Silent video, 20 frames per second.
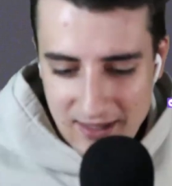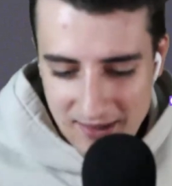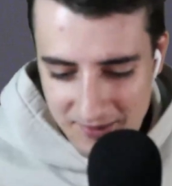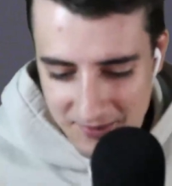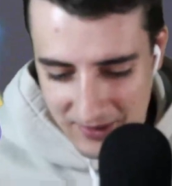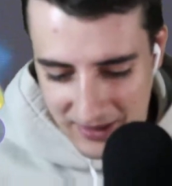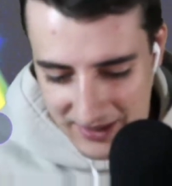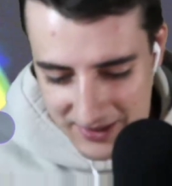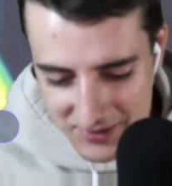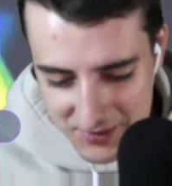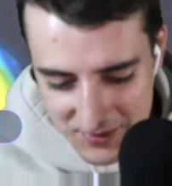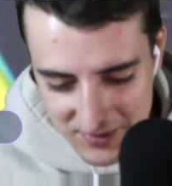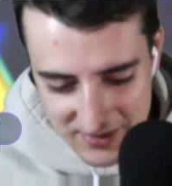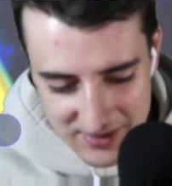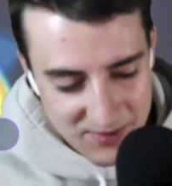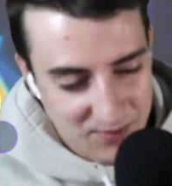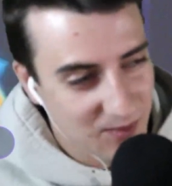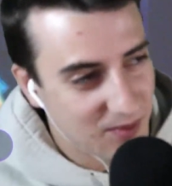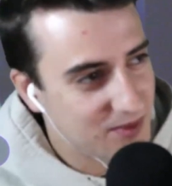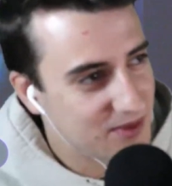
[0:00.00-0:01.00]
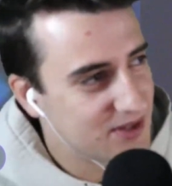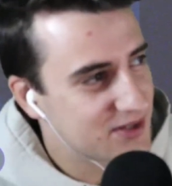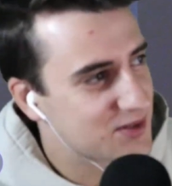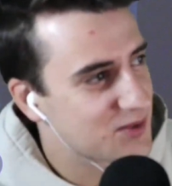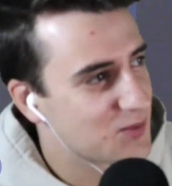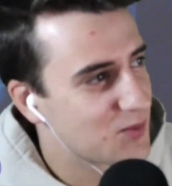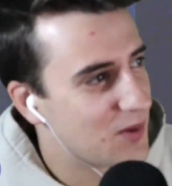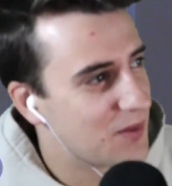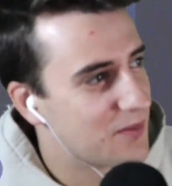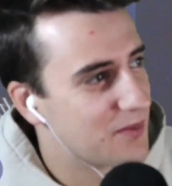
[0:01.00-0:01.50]
Watch. This is what this is
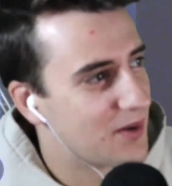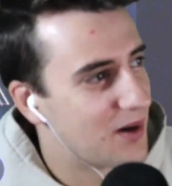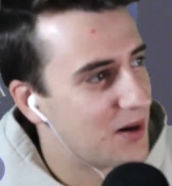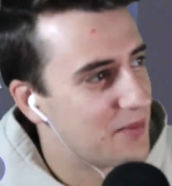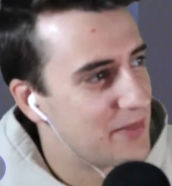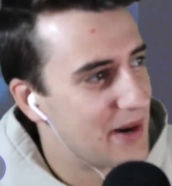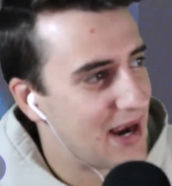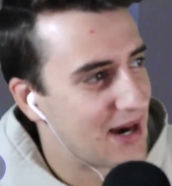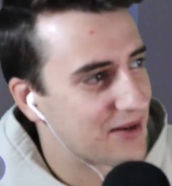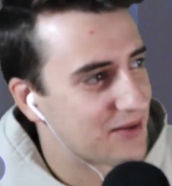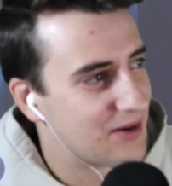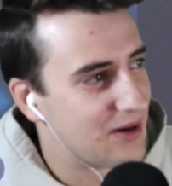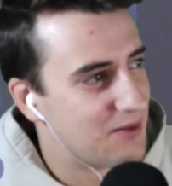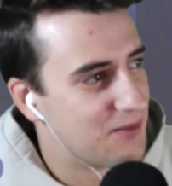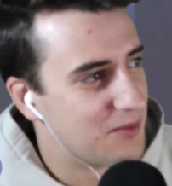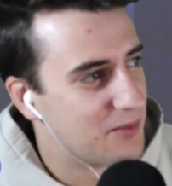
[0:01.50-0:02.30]
what our background will